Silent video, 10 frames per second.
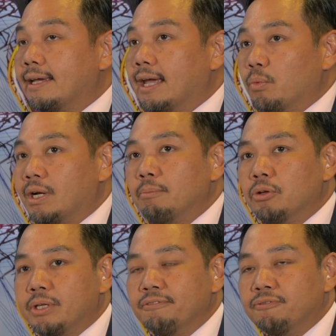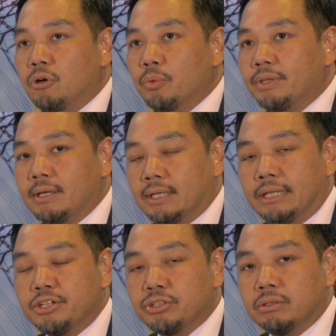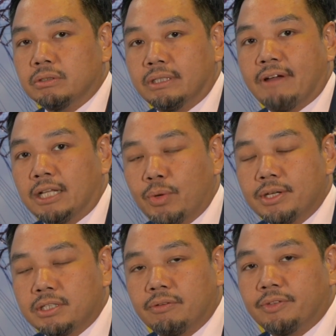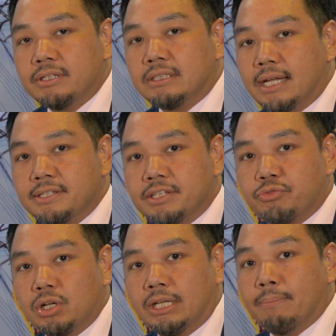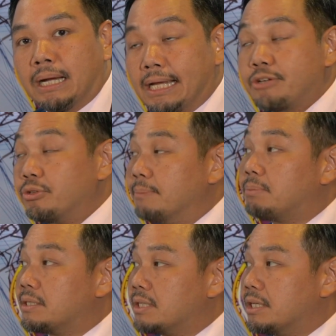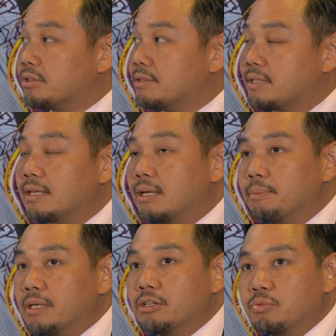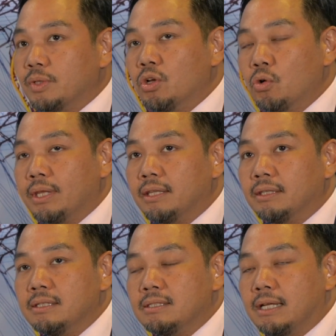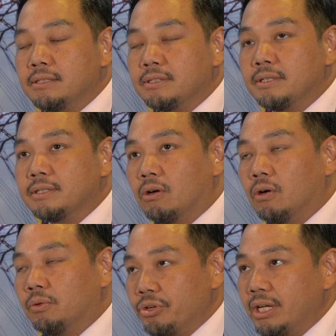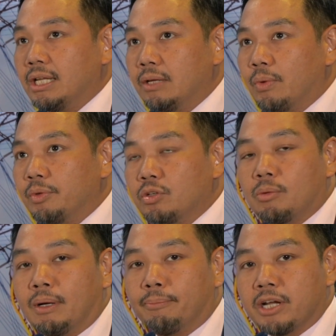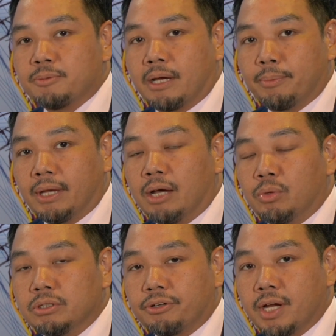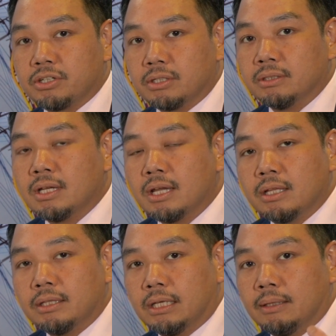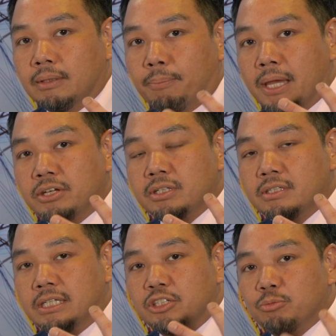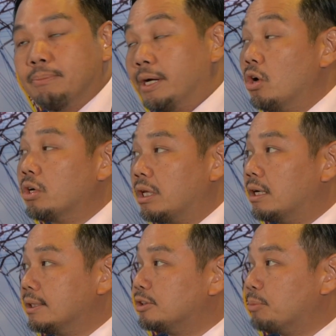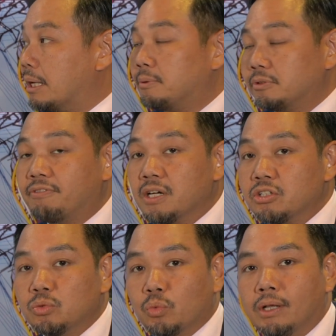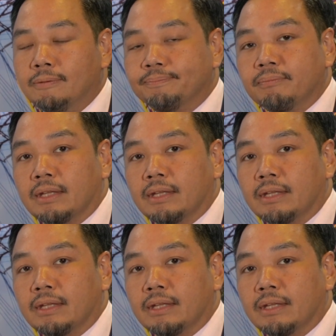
And what I'm looking for with the initial evaluation of this lens is really bilateral implantations, because we know that these lenses, or really when we talk about presbyopic IOL correction, the patients need to be binocular to be able to function well.